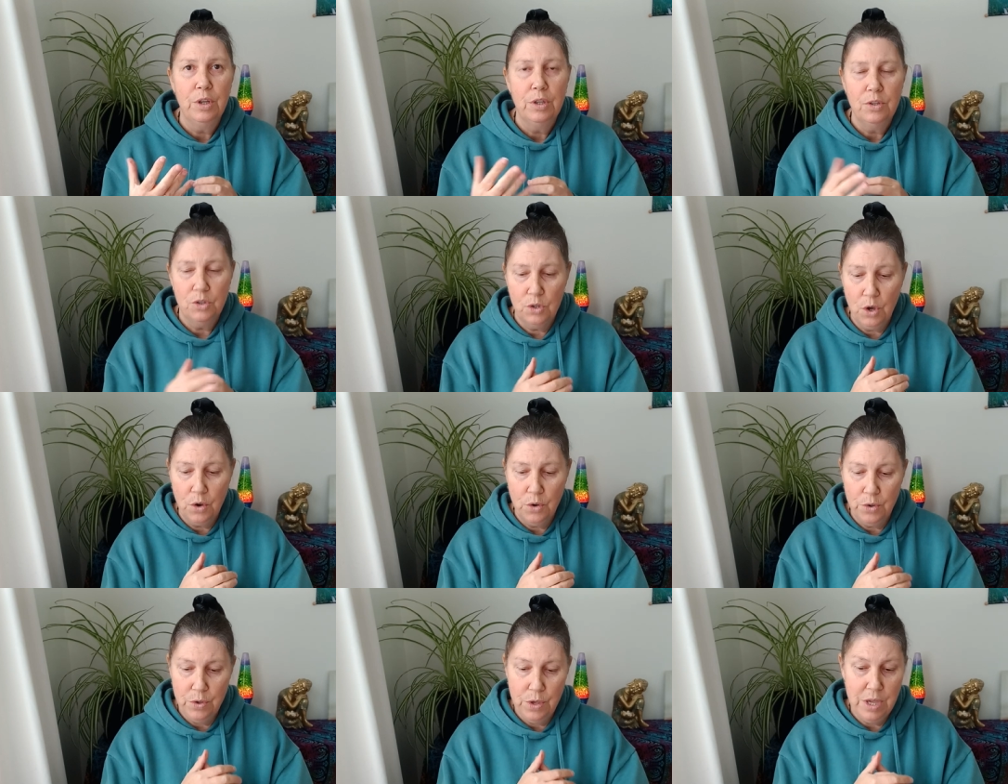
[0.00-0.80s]

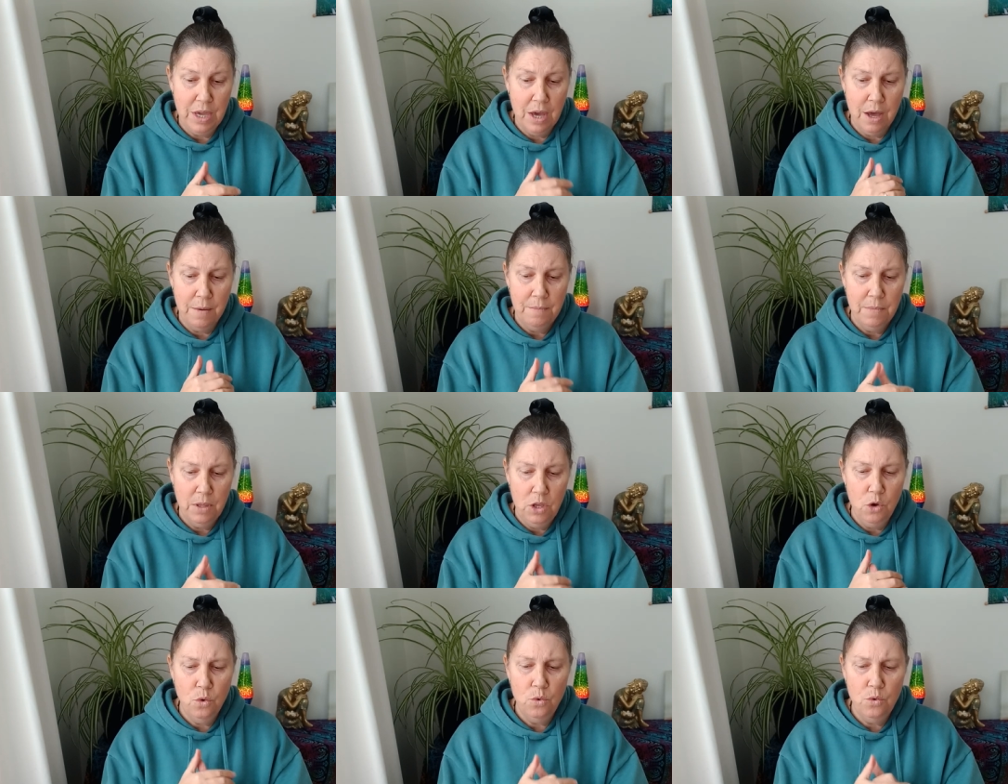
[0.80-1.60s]
So yeah,
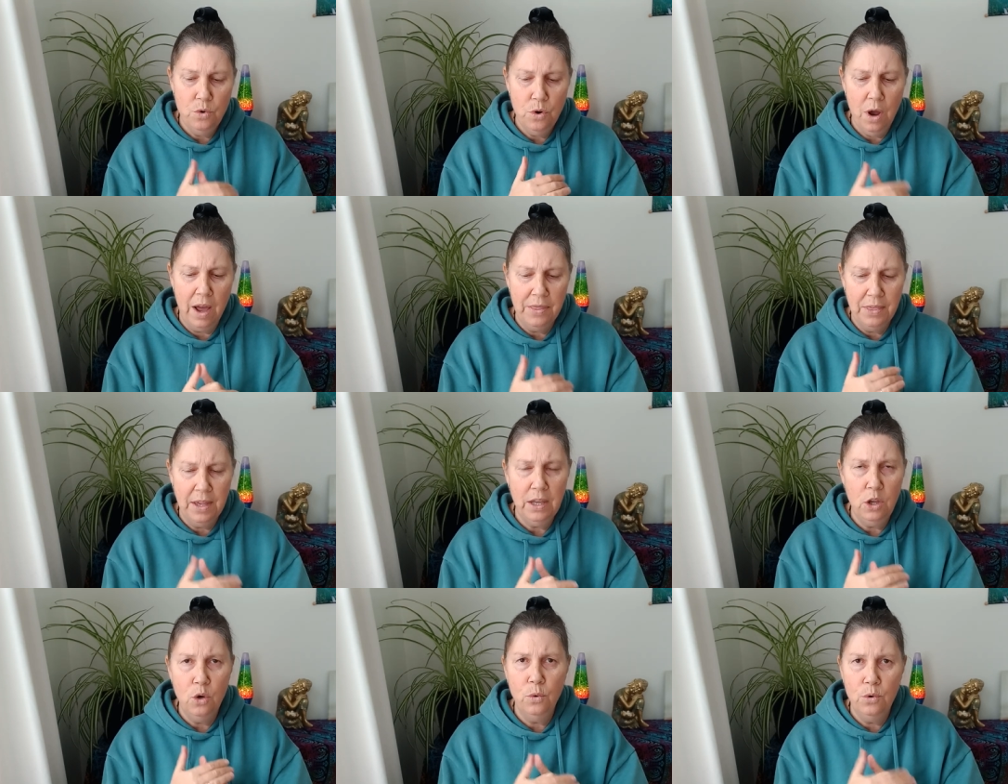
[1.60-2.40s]
you'll. I
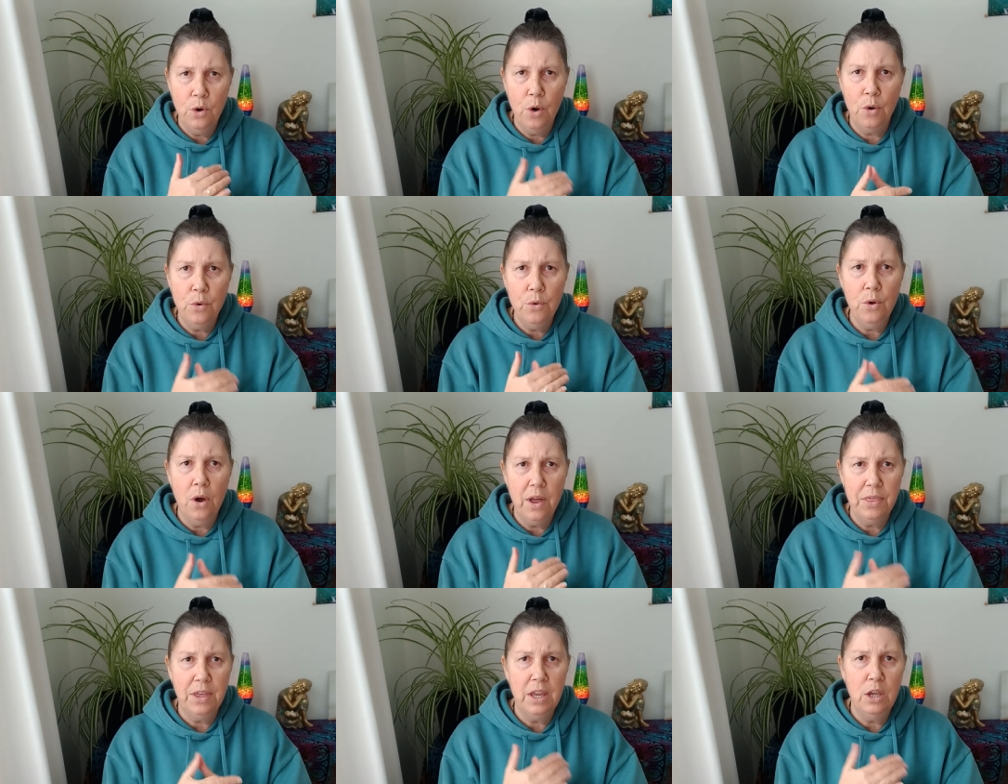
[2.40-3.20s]
think you'll know.
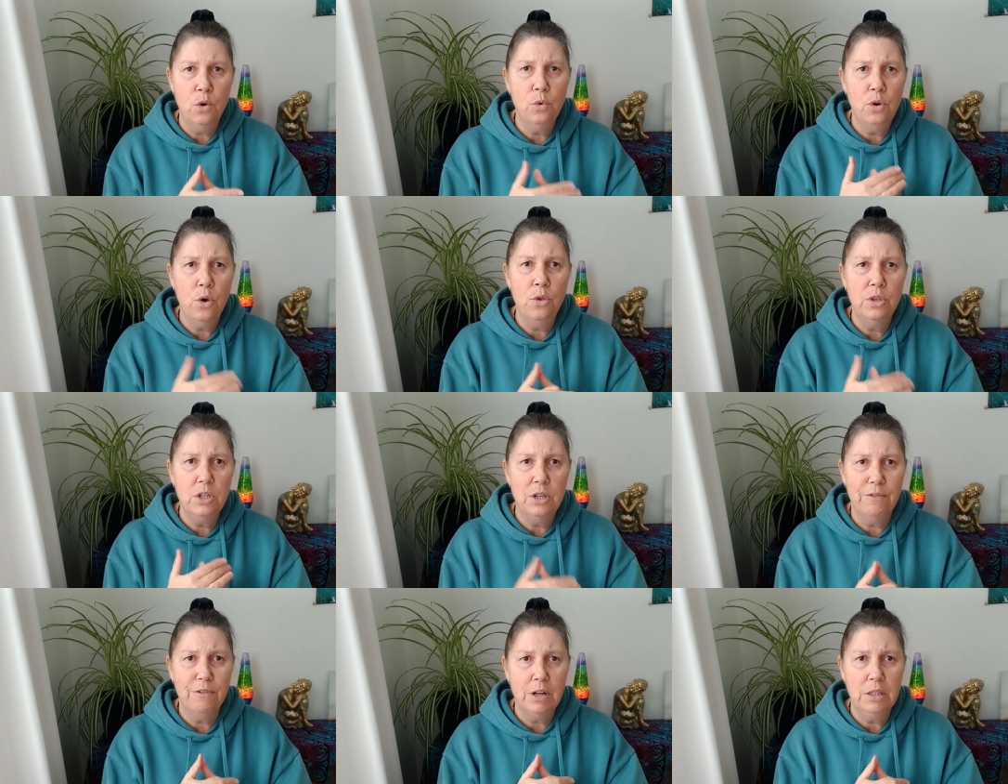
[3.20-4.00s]
I think you'll know the
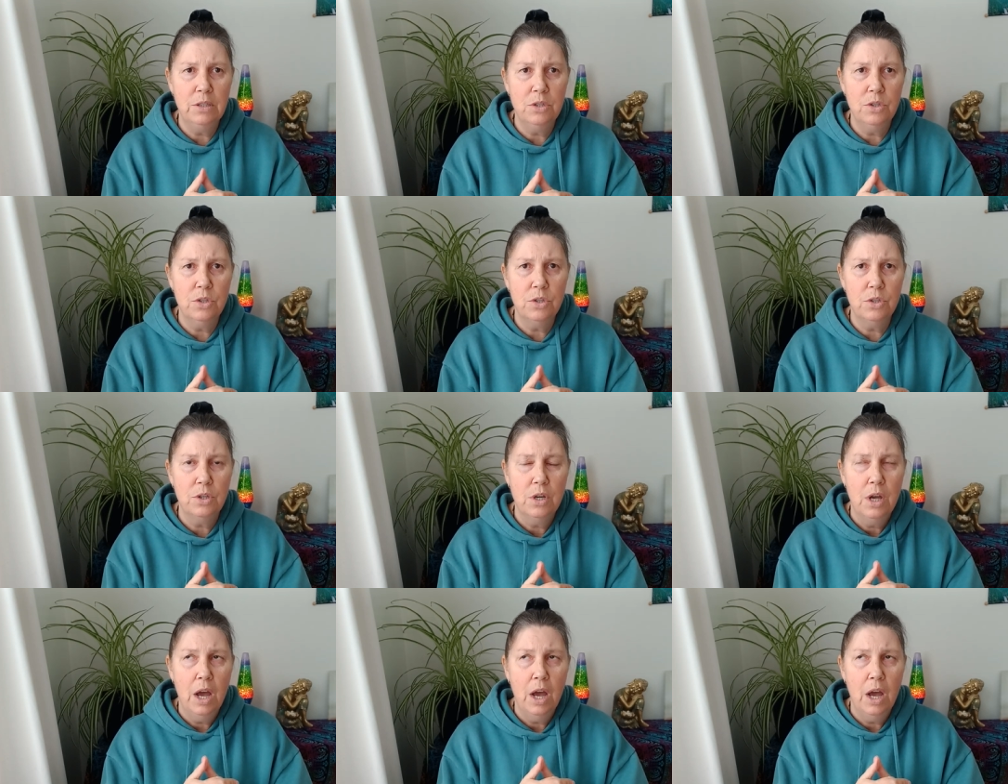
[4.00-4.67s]
difference.